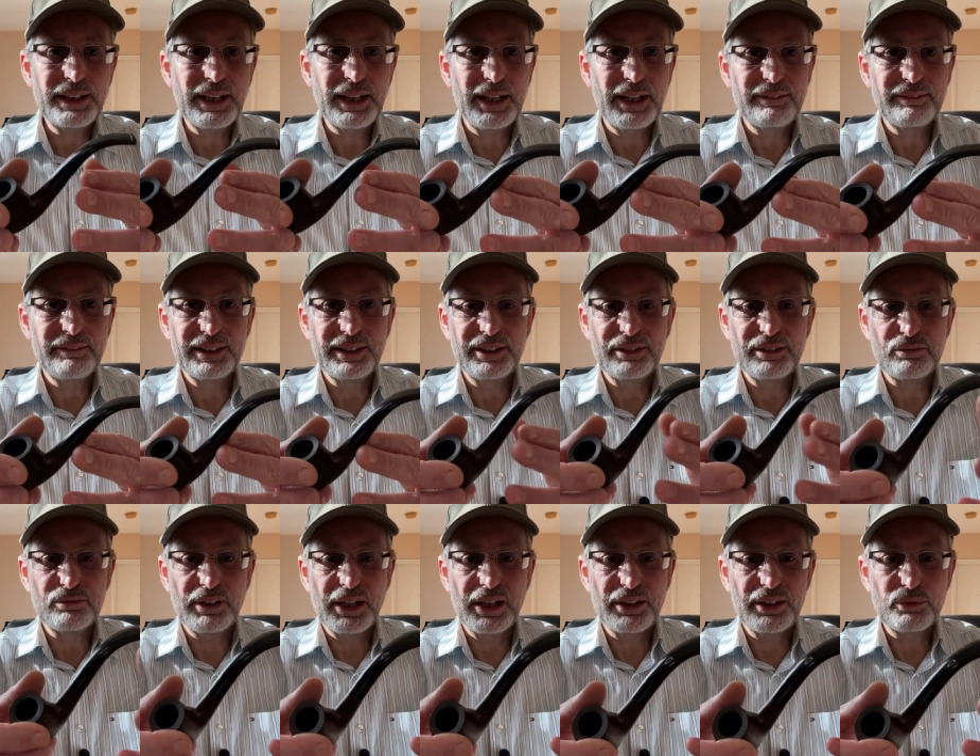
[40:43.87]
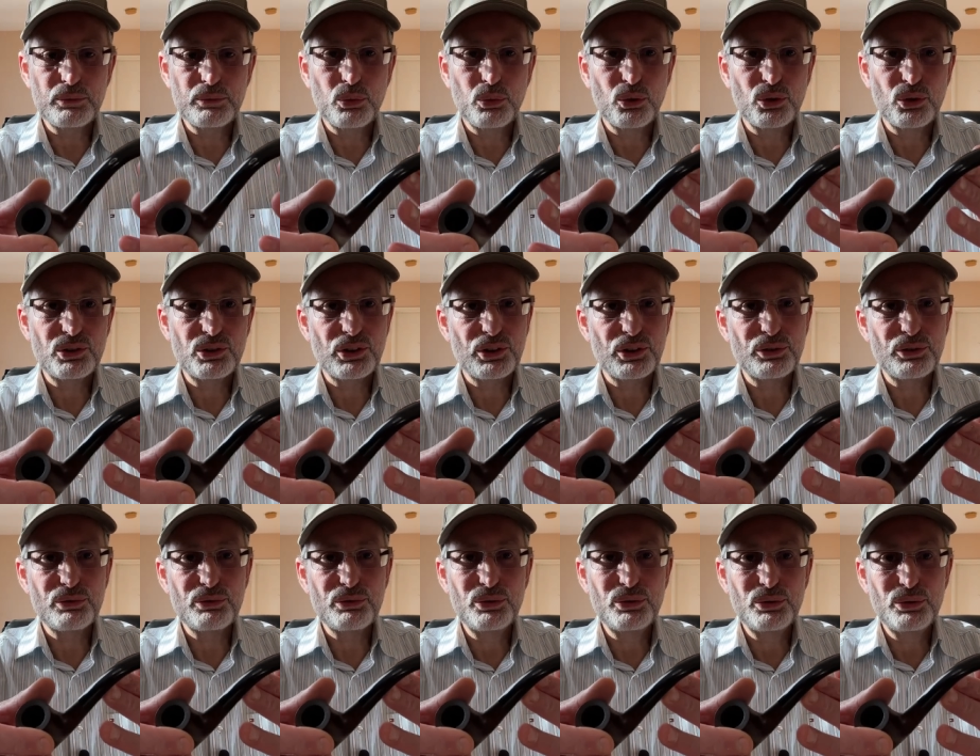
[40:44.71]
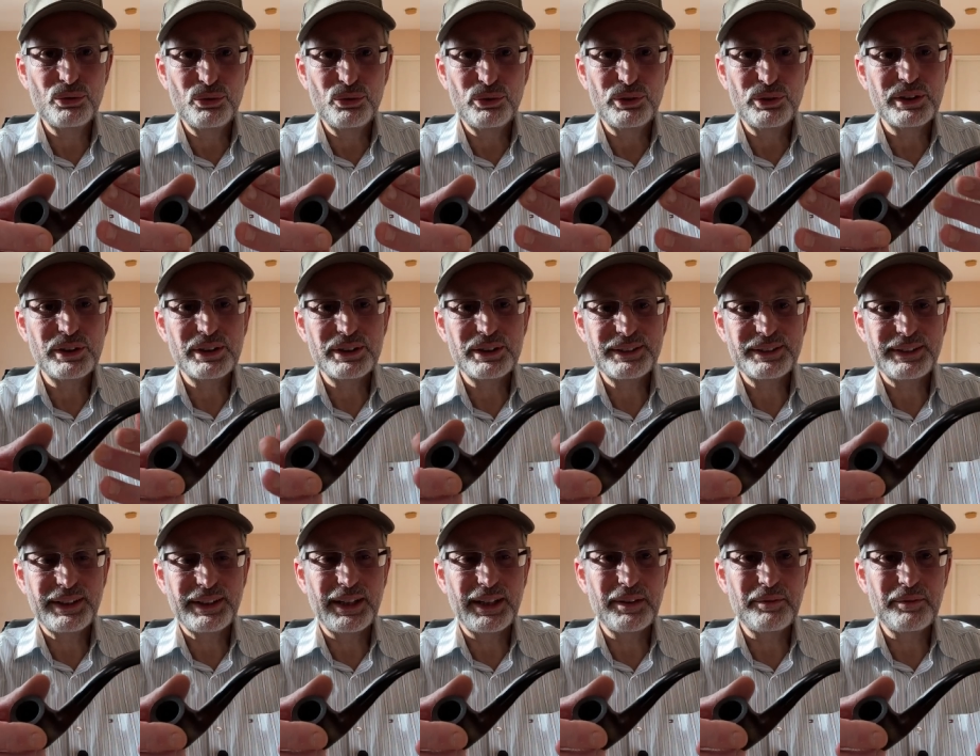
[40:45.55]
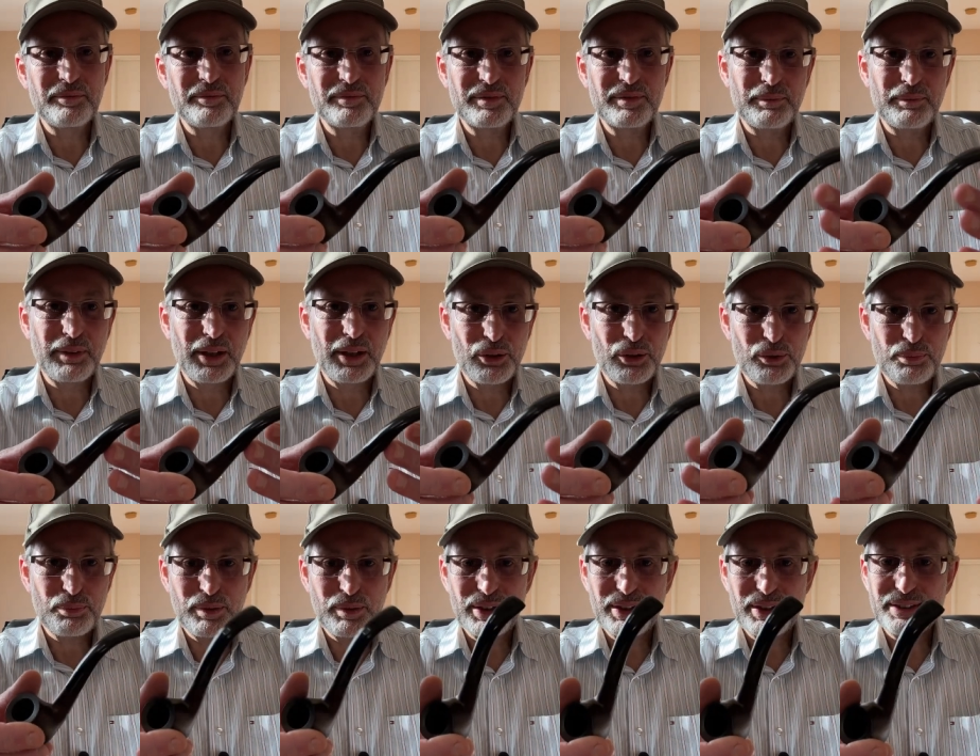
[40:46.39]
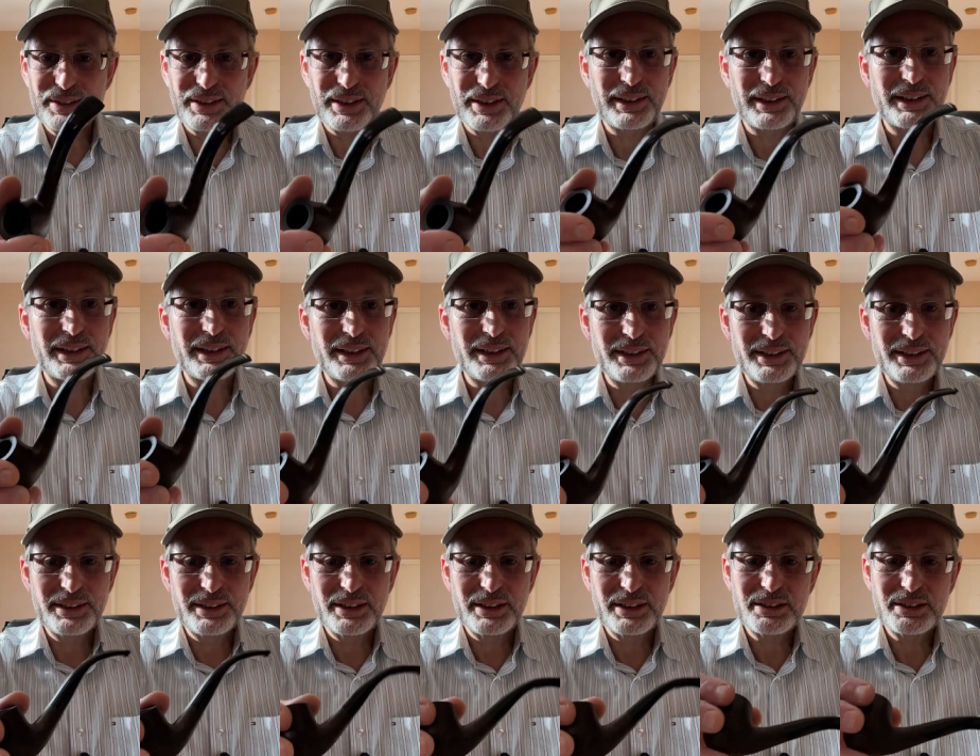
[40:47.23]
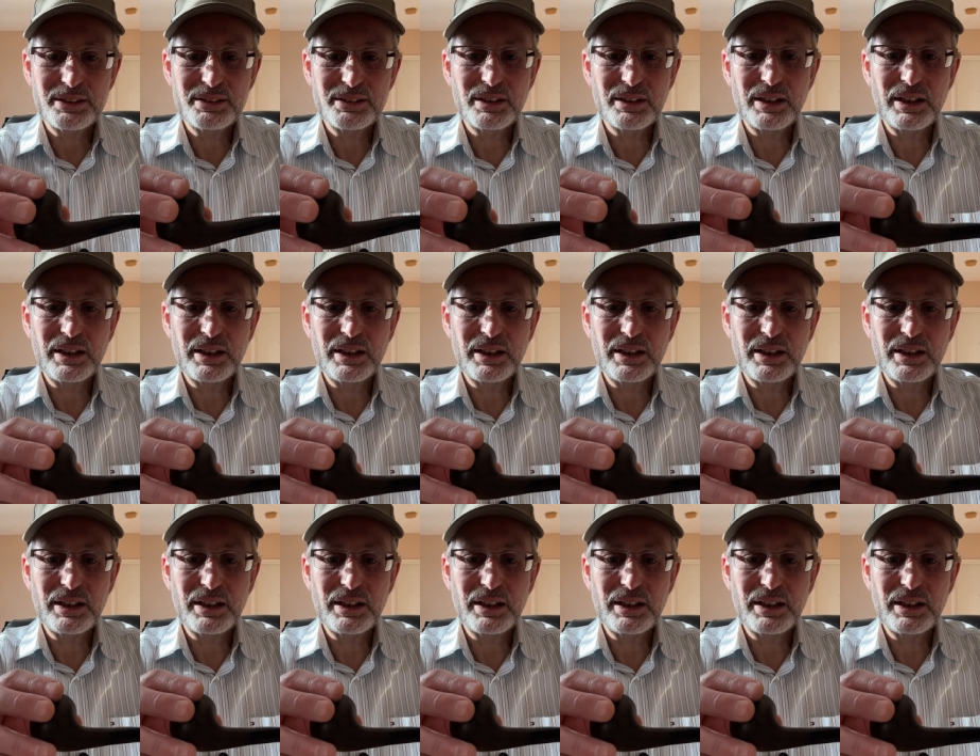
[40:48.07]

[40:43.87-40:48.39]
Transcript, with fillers: I already ran water through the stem, the mouthpiece, and cleaned it,